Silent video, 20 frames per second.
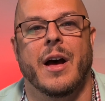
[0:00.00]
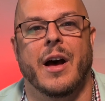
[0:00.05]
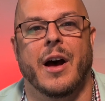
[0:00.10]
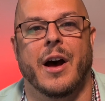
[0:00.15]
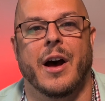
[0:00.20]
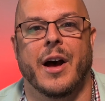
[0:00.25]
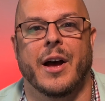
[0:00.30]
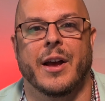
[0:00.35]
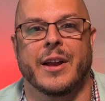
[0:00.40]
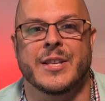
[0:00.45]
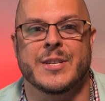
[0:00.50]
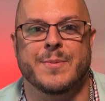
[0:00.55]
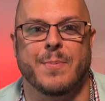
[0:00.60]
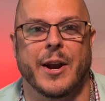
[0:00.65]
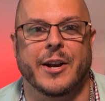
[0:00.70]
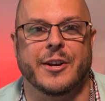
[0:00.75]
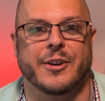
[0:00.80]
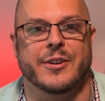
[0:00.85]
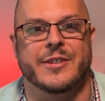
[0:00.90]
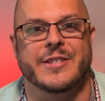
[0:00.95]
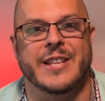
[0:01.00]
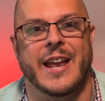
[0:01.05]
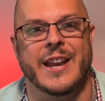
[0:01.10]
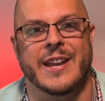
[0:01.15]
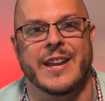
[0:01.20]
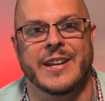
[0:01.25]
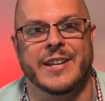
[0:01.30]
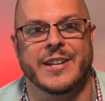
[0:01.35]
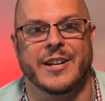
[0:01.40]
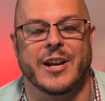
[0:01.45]
inspectors that
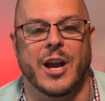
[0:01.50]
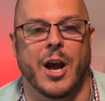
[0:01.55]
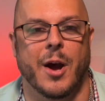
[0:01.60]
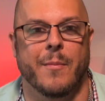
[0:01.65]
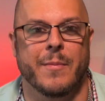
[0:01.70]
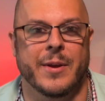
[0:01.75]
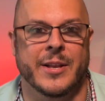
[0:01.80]
need to come